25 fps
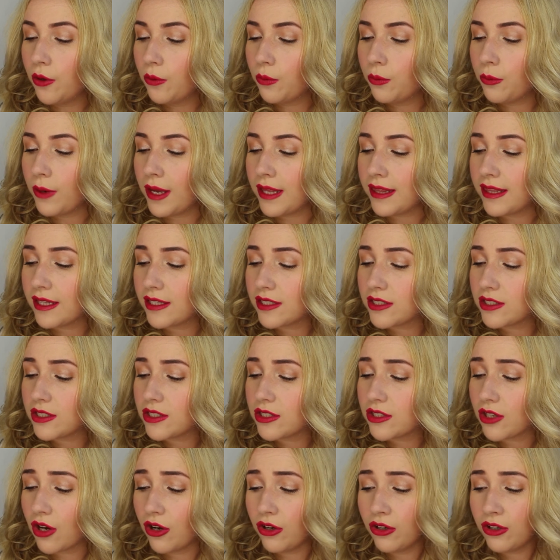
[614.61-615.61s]
with
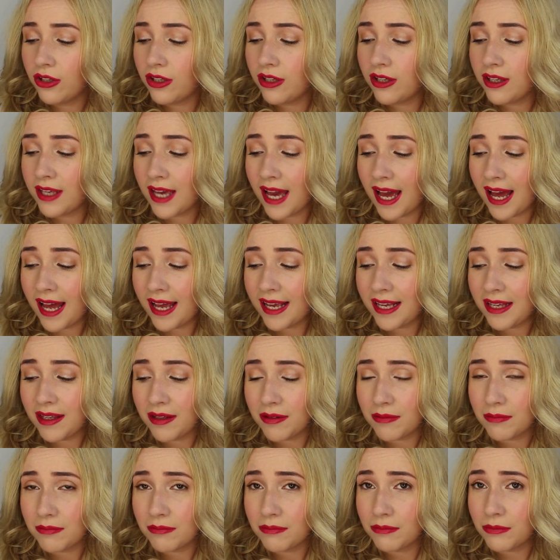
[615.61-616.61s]

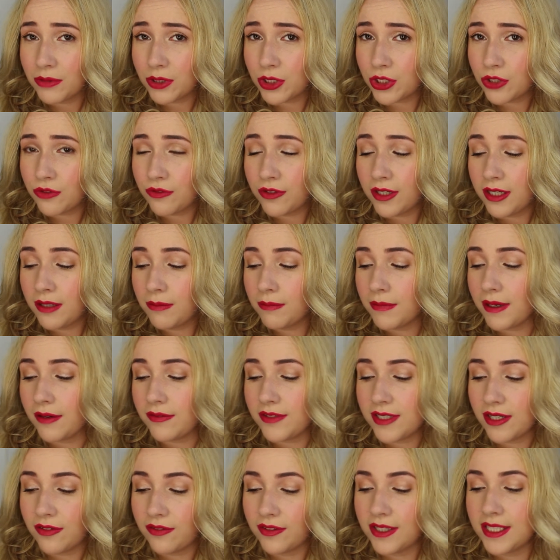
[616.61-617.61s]
songyai mushroom.
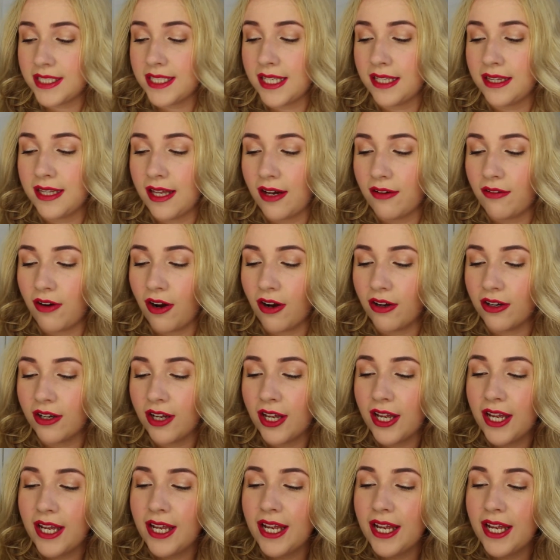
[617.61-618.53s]
I've definitely said that wrong.